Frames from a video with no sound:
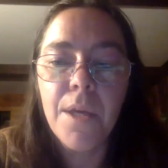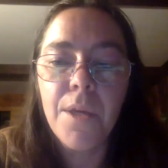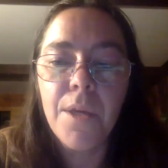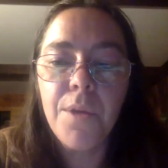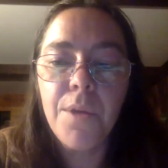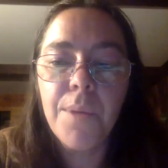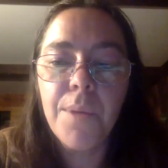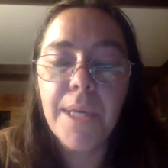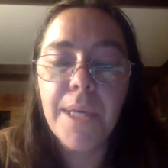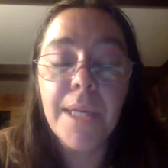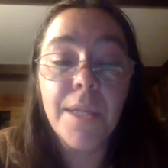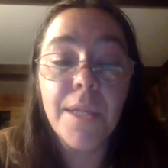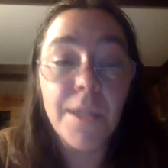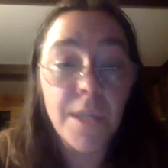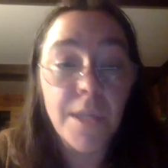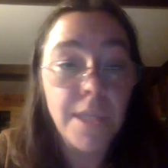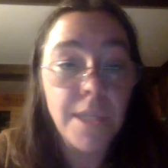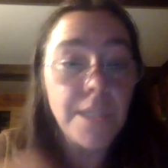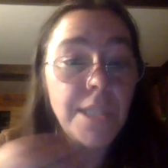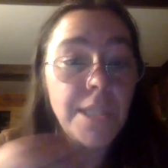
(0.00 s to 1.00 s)
You can
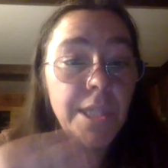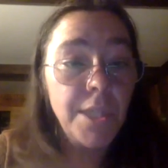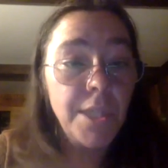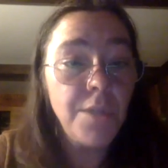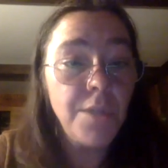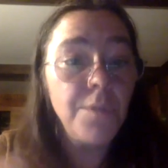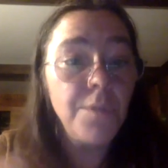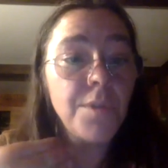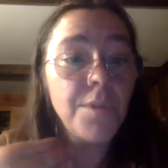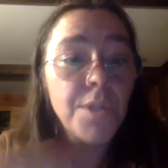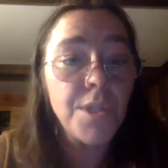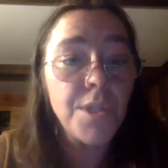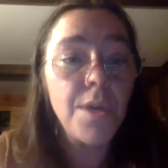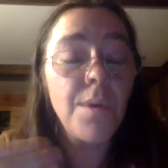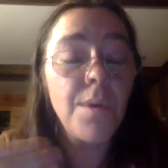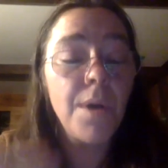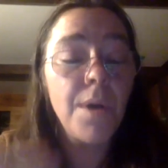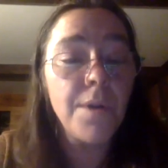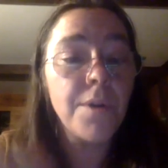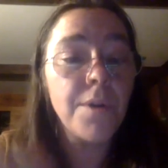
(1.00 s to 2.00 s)
continue to
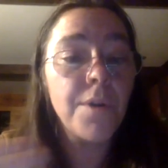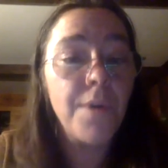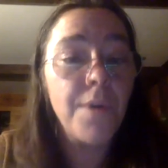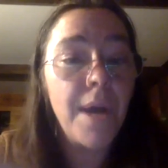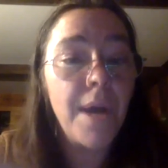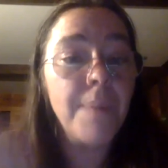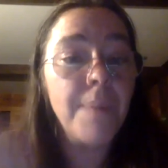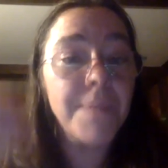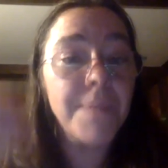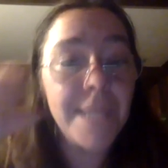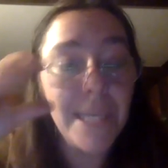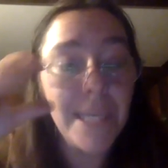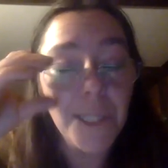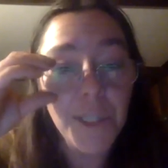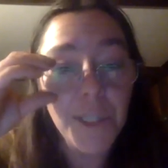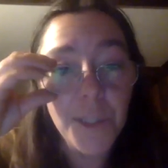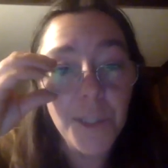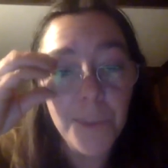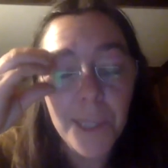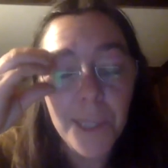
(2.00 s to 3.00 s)
sow other crops
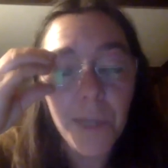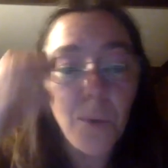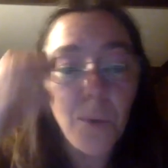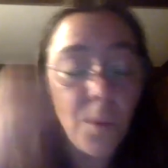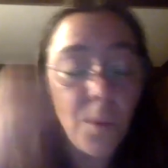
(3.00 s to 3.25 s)
into it,